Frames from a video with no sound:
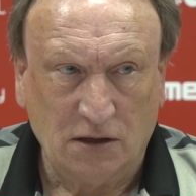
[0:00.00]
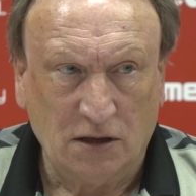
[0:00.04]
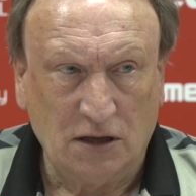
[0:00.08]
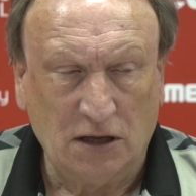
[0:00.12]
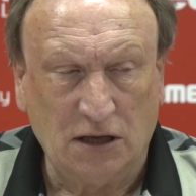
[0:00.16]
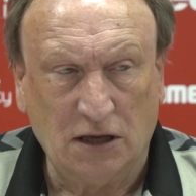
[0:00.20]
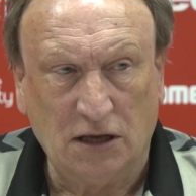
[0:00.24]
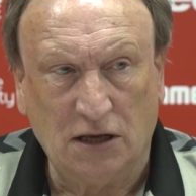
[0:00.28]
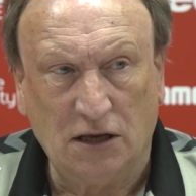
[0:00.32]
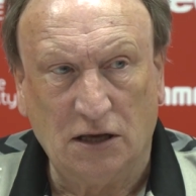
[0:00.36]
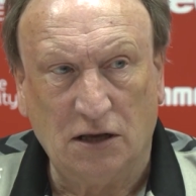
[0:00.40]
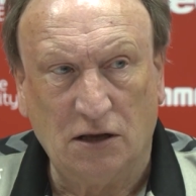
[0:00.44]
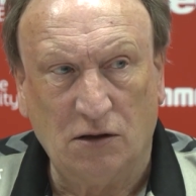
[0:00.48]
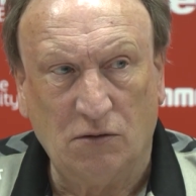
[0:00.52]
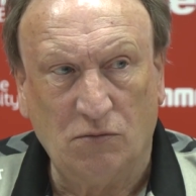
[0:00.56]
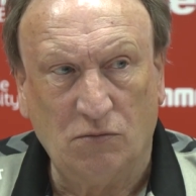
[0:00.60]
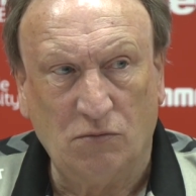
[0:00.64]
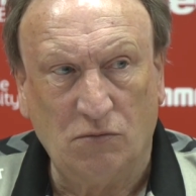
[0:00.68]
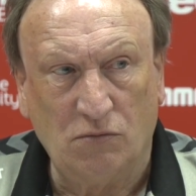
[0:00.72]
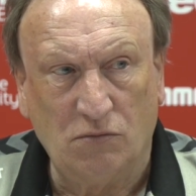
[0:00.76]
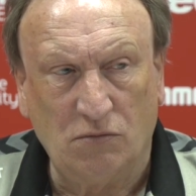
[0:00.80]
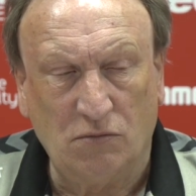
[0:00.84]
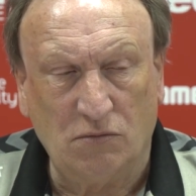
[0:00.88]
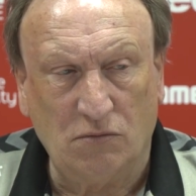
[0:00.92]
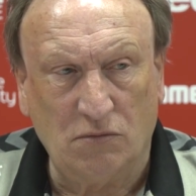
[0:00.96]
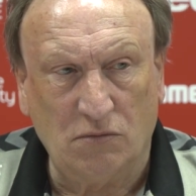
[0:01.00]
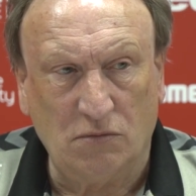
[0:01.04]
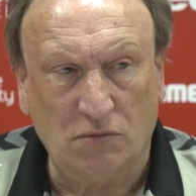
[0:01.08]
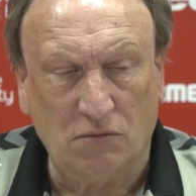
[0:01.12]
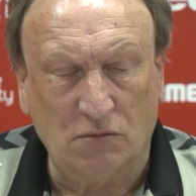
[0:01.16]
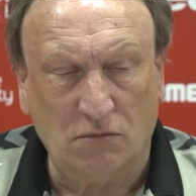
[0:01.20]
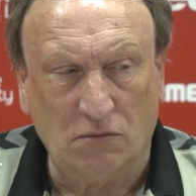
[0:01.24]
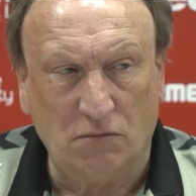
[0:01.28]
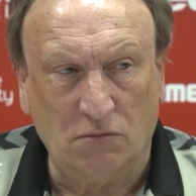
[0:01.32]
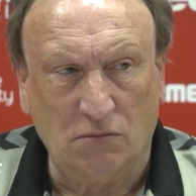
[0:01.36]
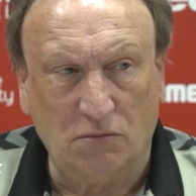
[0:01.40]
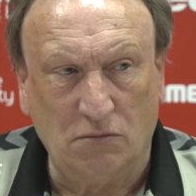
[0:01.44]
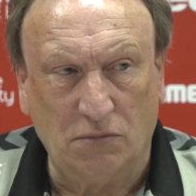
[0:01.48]

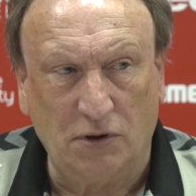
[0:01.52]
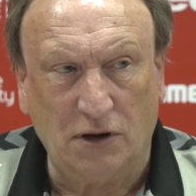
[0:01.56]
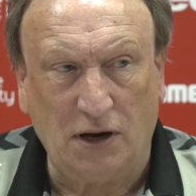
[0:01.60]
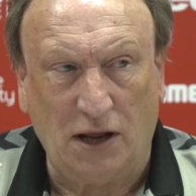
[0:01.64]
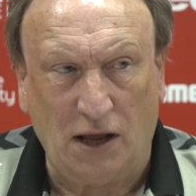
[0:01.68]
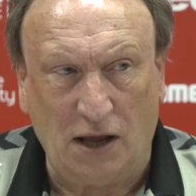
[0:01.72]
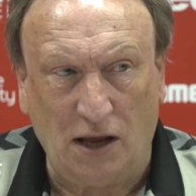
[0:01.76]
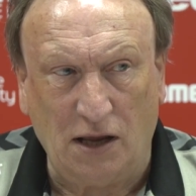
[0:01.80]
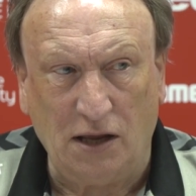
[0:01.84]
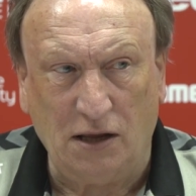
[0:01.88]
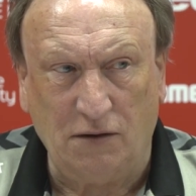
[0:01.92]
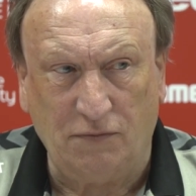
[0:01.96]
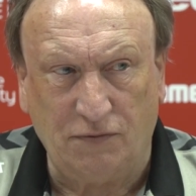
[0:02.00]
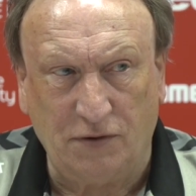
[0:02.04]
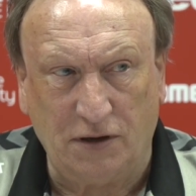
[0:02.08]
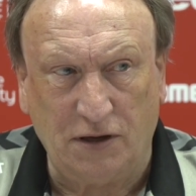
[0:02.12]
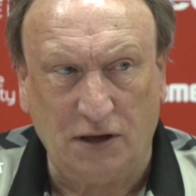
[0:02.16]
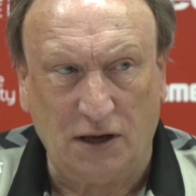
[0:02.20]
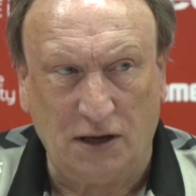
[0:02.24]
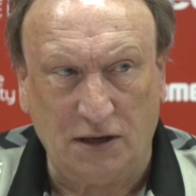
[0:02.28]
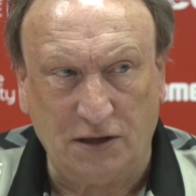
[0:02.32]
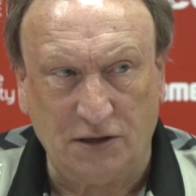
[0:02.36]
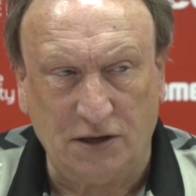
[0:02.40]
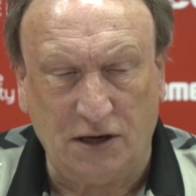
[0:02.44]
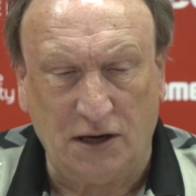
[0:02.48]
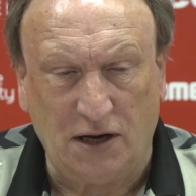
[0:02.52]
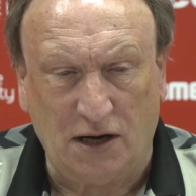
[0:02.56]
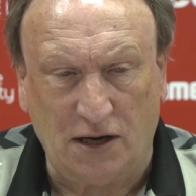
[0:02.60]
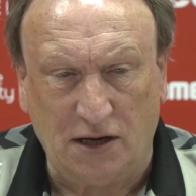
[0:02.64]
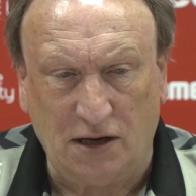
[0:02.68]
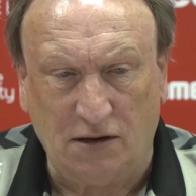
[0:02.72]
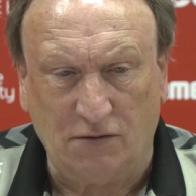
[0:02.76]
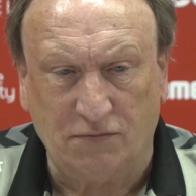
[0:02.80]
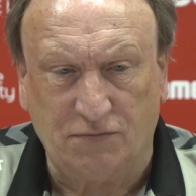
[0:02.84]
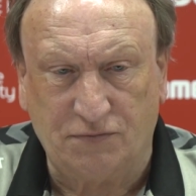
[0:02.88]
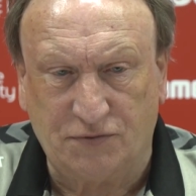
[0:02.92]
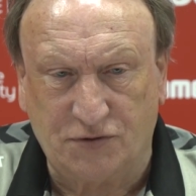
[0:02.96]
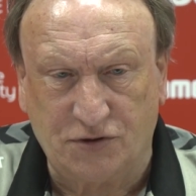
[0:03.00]
But I
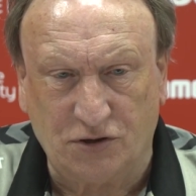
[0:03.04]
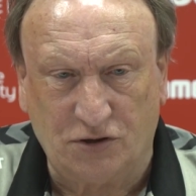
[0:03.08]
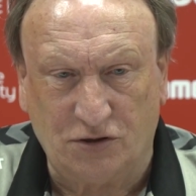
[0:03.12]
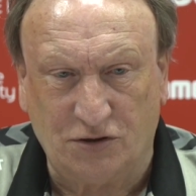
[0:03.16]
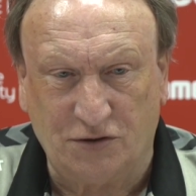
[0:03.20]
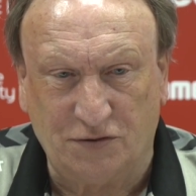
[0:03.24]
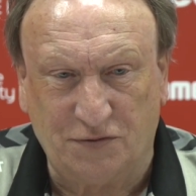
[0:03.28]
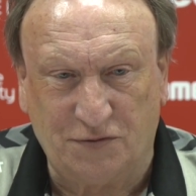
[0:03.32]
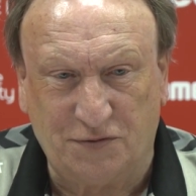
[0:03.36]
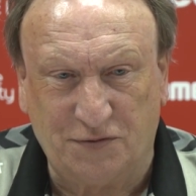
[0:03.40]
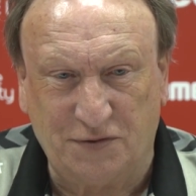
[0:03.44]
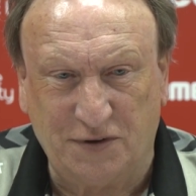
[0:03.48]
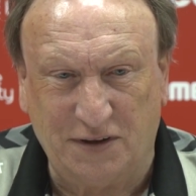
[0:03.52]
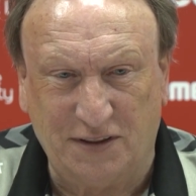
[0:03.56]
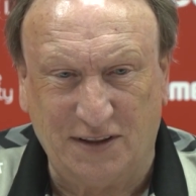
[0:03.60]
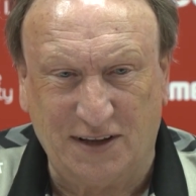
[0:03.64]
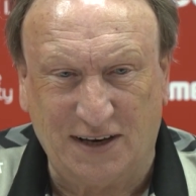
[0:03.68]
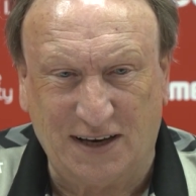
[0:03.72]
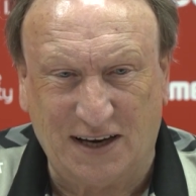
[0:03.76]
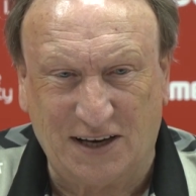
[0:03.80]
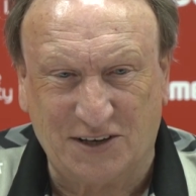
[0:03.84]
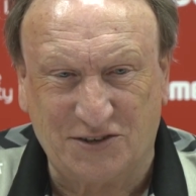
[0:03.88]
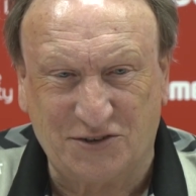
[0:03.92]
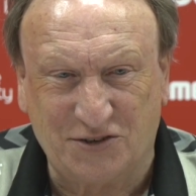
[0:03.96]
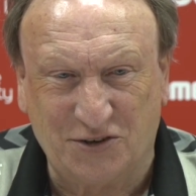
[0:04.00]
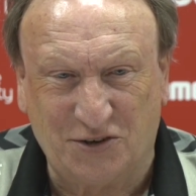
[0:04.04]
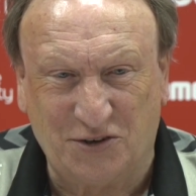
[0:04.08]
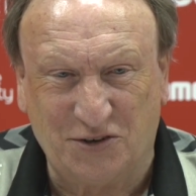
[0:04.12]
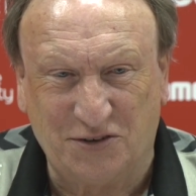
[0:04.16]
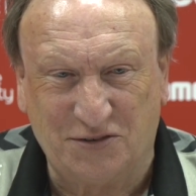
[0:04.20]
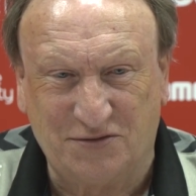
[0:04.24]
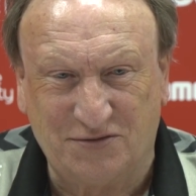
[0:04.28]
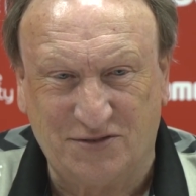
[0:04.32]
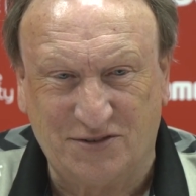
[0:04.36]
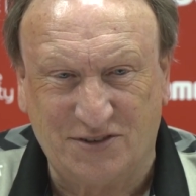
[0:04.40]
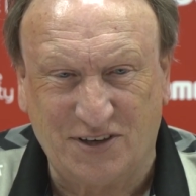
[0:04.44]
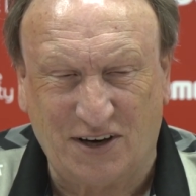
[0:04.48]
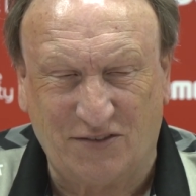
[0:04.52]
have sort of in the last sort of
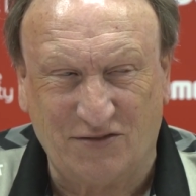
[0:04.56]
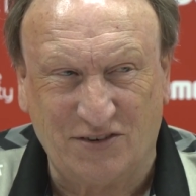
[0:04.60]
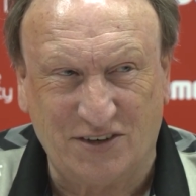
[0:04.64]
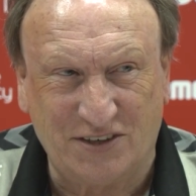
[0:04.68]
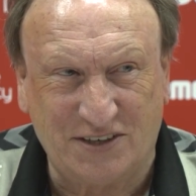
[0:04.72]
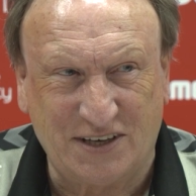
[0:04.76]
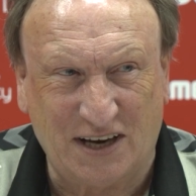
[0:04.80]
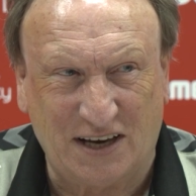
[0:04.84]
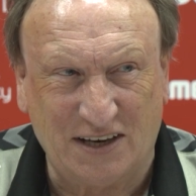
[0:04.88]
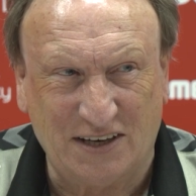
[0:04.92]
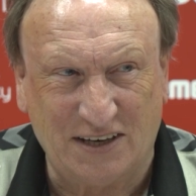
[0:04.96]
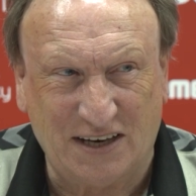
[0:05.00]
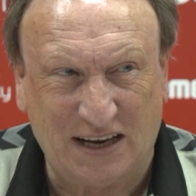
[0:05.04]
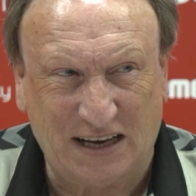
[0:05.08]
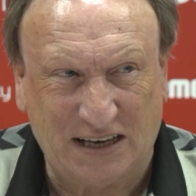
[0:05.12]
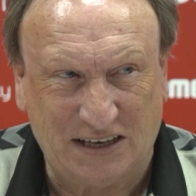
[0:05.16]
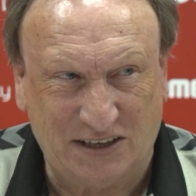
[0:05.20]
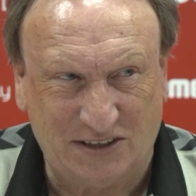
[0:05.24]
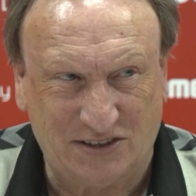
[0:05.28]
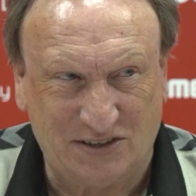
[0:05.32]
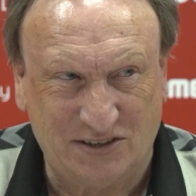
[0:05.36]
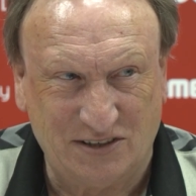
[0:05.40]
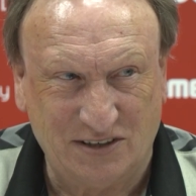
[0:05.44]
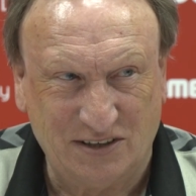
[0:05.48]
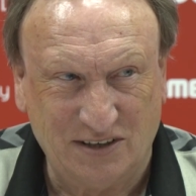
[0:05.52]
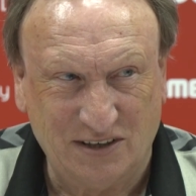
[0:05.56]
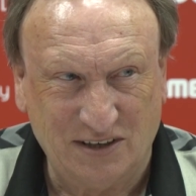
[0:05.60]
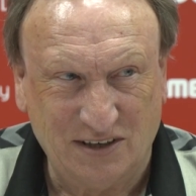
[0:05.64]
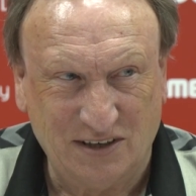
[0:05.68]
7-10 days